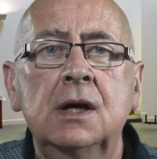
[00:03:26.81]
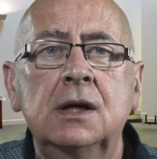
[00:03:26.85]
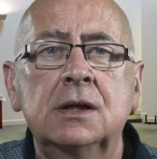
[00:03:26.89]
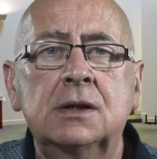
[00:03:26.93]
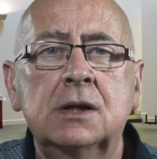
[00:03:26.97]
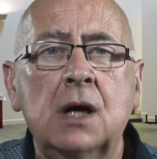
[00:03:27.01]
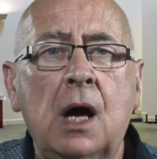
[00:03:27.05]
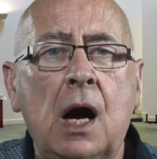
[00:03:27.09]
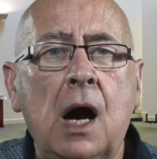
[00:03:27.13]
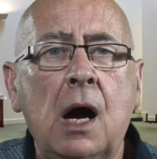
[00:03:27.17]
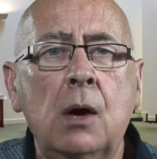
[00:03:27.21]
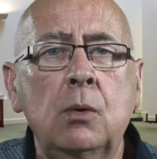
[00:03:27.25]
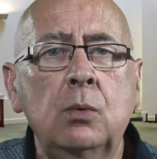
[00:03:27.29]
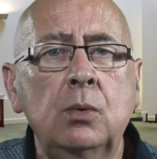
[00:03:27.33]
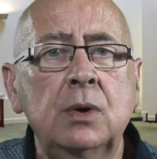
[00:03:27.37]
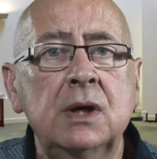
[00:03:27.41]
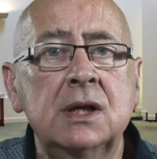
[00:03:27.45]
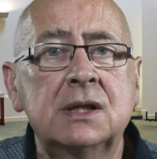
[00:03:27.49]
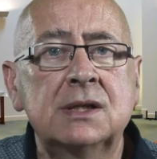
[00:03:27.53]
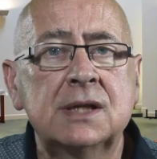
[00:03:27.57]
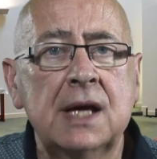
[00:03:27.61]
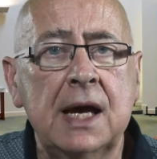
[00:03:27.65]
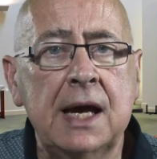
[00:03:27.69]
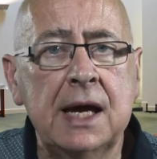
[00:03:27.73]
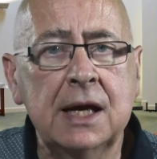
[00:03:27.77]
to how we
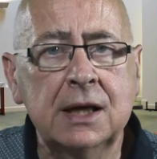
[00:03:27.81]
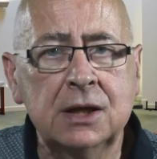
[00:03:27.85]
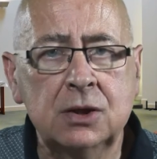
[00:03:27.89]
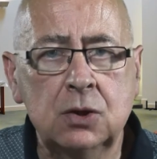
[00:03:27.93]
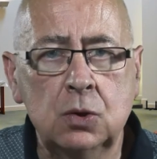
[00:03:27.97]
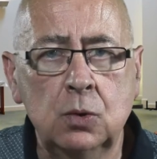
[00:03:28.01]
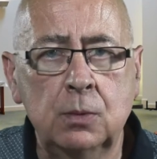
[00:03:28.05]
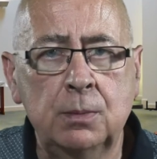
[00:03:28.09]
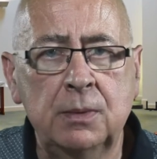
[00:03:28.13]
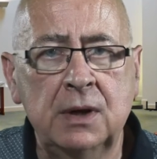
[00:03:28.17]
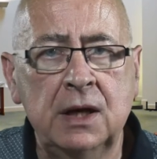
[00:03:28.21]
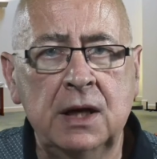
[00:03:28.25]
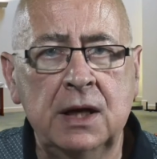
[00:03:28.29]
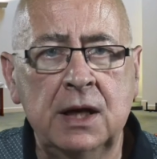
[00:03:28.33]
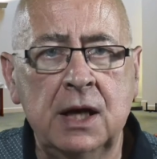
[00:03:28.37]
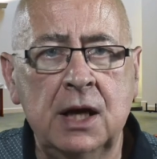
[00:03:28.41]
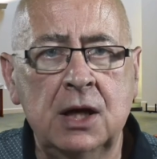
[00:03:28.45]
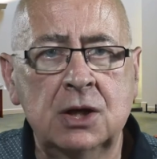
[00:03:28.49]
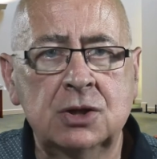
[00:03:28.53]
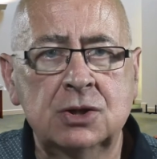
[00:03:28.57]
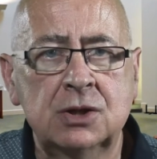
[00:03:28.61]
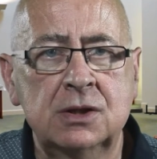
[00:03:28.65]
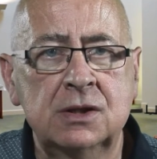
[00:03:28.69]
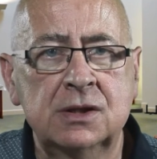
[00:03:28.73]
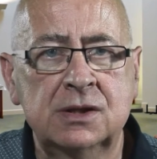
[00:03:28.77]
take
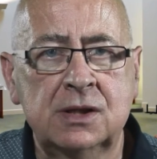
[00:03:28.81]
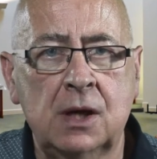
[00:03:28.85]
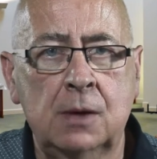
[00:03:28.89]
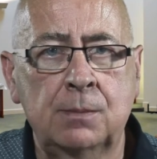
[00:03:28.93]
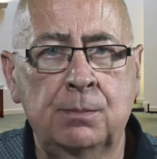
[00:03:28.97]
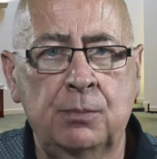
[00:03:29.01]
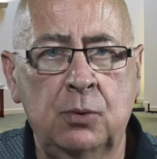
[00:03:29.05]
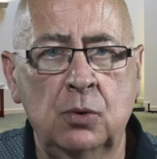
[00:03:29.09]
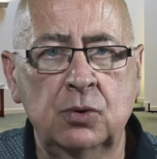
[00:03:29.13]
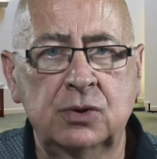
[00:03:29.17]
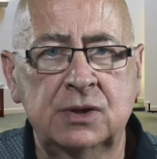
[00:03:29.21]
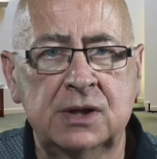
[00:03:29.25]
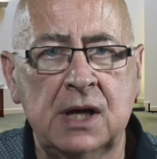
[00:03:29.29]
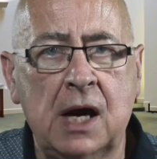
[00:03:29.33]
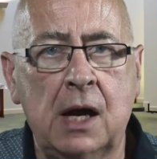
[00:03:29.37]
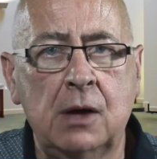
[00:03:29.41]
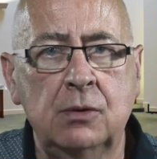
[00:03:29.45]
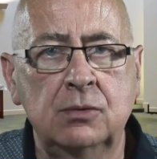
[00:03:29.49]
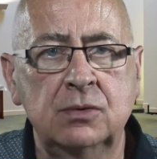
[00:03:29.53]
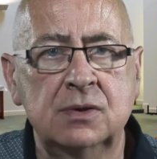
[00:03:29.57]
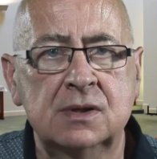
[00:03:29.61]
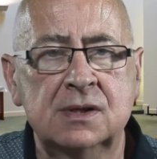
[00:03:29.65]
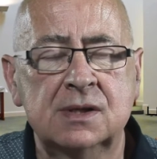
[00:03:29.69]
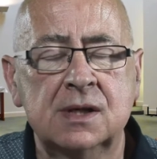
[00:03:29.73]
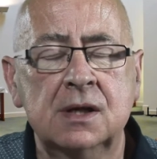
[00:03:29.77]
humiliations or
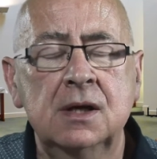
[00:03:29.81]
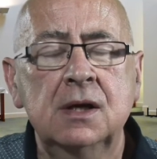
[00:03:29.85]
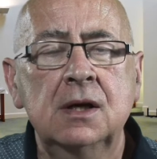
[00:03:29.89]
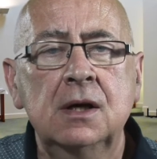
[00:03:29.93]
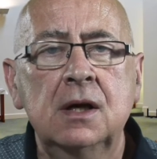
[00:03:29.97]
put-downs